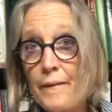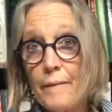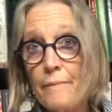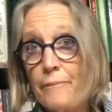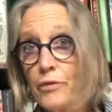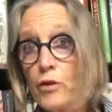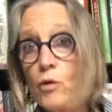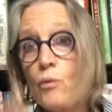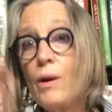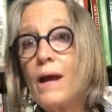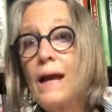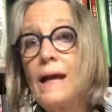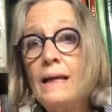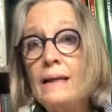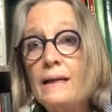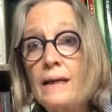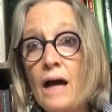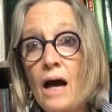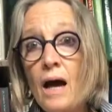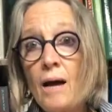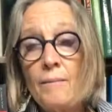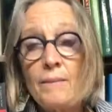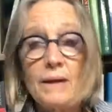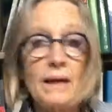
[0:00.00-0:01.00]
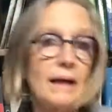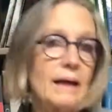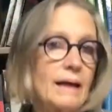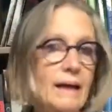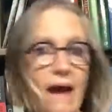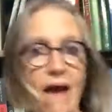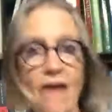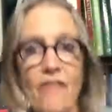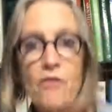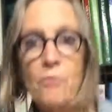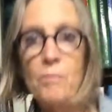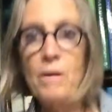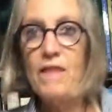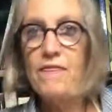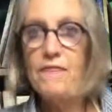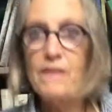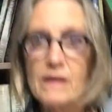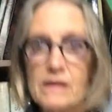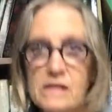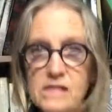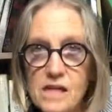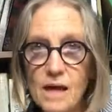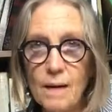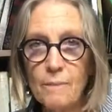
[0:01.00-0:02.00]
the rain coming. I gather my
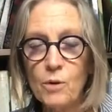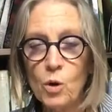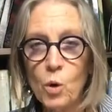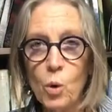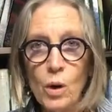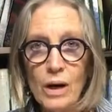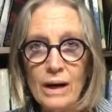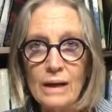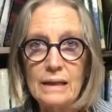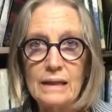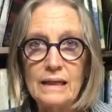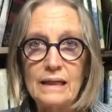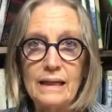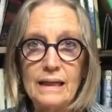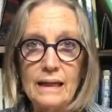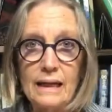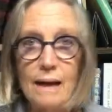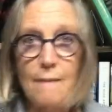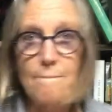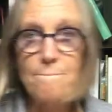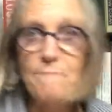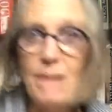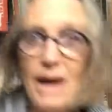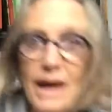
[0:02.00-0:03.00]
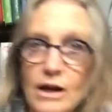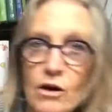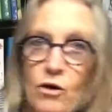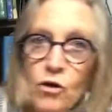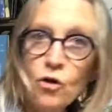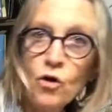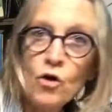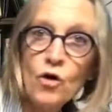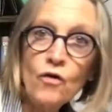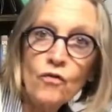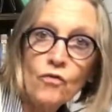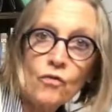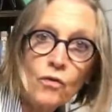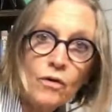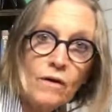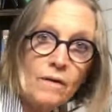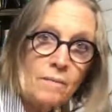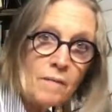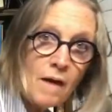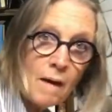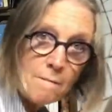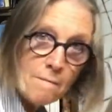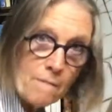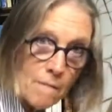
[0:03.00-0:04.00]
things up quickly, and I bend over, and
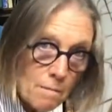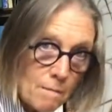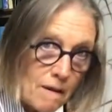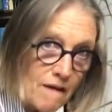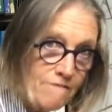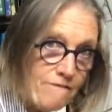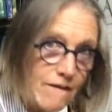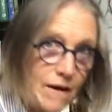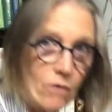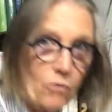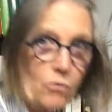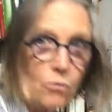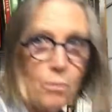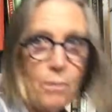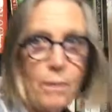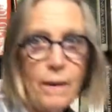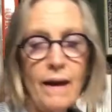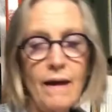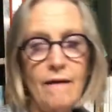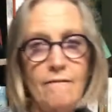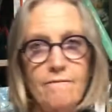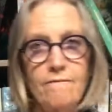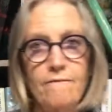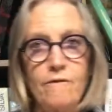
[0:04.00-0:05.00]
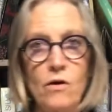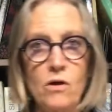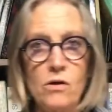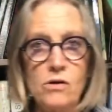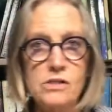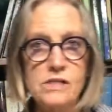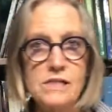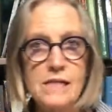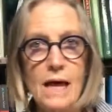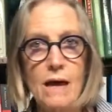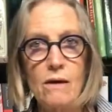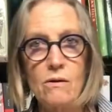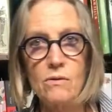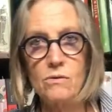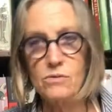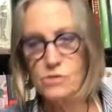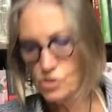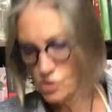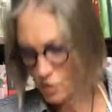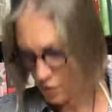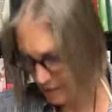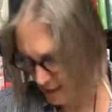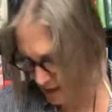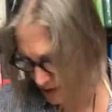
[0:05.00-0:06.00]
my fountain pen falls out.
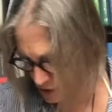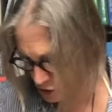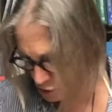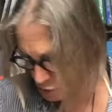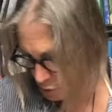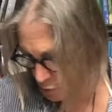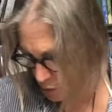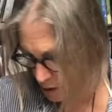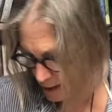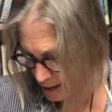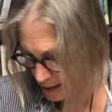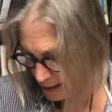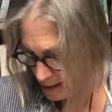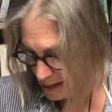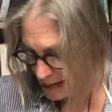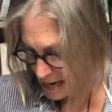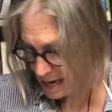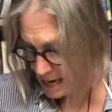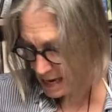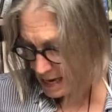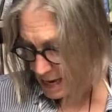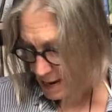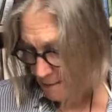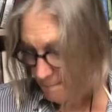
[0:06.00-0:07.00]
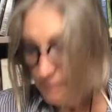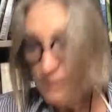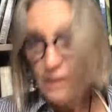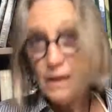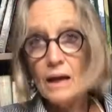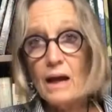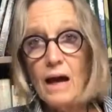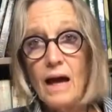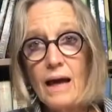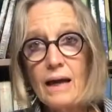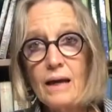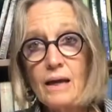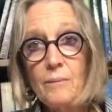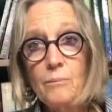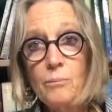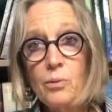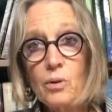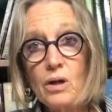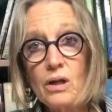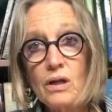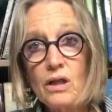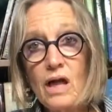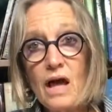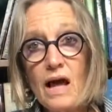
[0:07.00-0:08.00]
So that's why I can put
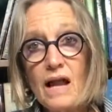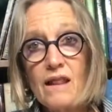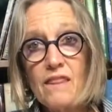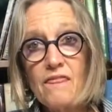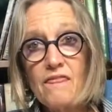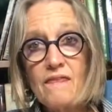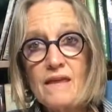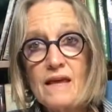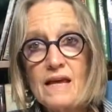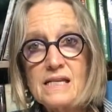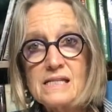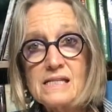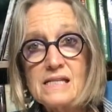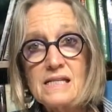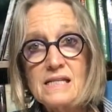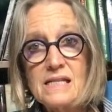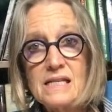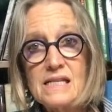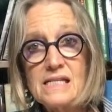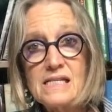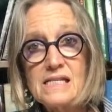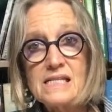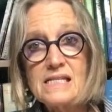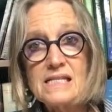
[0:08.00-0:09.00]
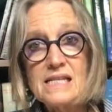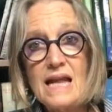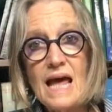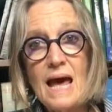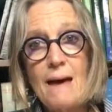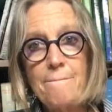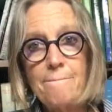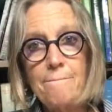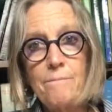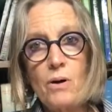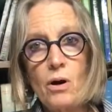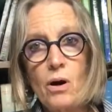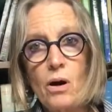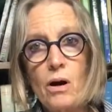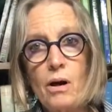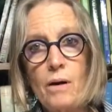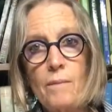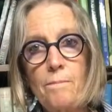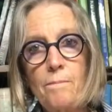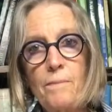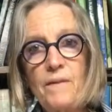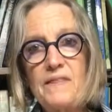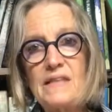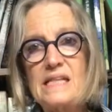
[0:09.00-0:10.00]
a lot of things in this snap part,
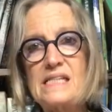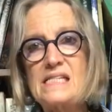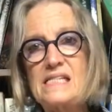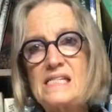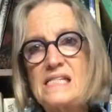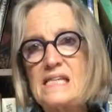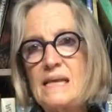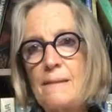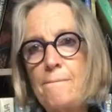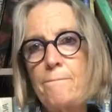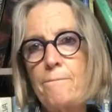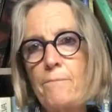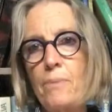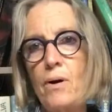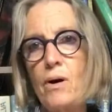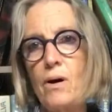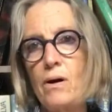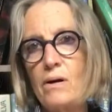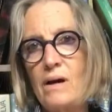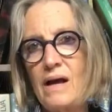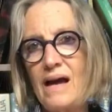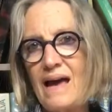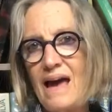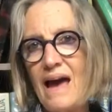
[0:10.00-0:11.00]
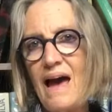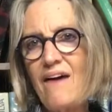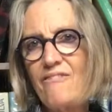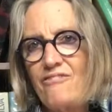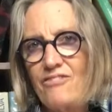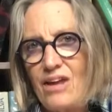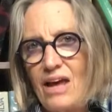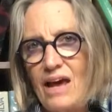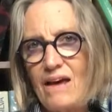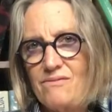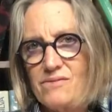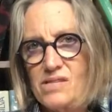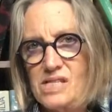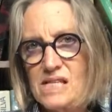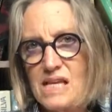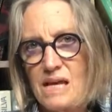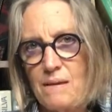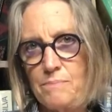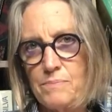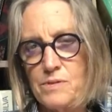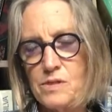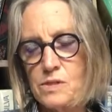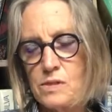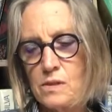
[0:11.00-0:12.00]
but the zip part, I have to have
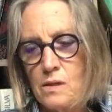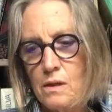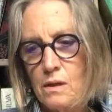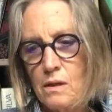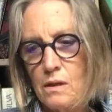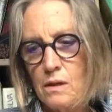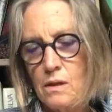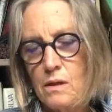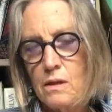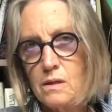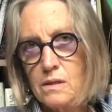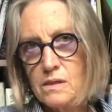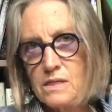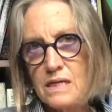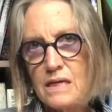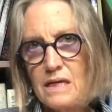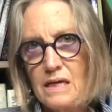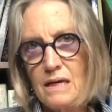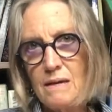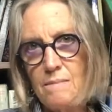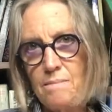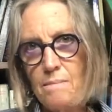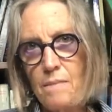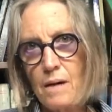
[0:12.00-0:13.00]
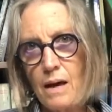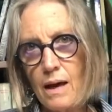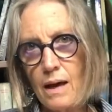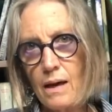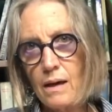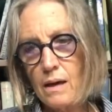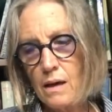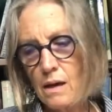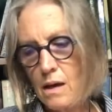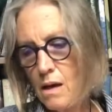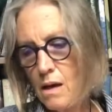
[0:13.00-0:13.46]
zips to keep my